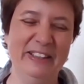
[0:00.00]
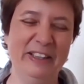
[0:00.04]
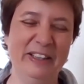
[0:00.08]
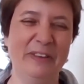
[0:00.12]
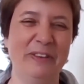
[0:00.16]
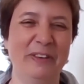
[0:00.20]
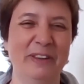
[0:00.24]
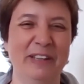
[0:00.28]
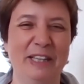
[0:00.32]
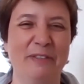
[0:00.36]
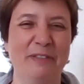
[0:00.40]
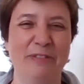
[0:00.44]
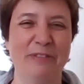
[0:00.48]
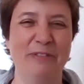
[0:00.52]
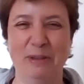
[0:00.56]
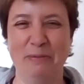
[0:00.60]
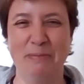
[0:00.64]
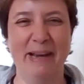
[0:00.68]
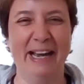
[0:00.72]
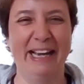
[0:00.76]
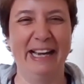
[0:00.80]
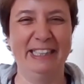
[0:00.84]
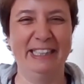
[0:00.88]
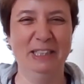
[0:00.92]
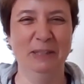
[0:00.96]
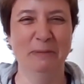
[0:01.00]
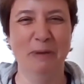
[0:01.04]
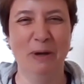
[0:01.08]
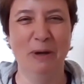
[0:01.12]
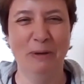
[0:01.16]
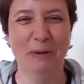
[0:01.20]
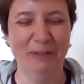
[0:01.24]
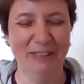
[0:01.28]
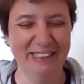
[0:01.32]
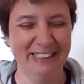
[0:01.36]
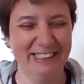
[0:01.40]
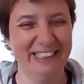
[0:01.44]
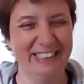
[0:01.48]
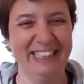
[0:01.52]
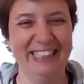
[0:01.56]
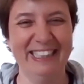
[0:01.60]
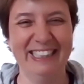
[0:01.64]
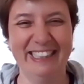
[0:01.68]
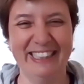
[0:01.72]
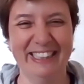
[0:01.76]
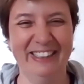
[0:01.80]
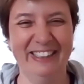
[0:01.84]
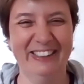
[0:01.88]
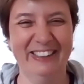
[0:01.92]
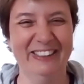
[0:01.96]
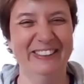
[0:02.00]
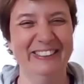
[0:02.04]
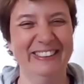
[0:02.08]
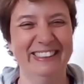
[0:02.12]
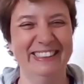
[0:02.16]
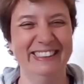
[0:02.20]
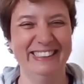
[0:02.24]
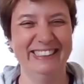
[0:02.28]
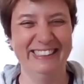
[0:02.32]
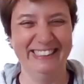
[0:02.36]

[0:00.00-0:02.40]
Nothing like feedback in the moment. There you go.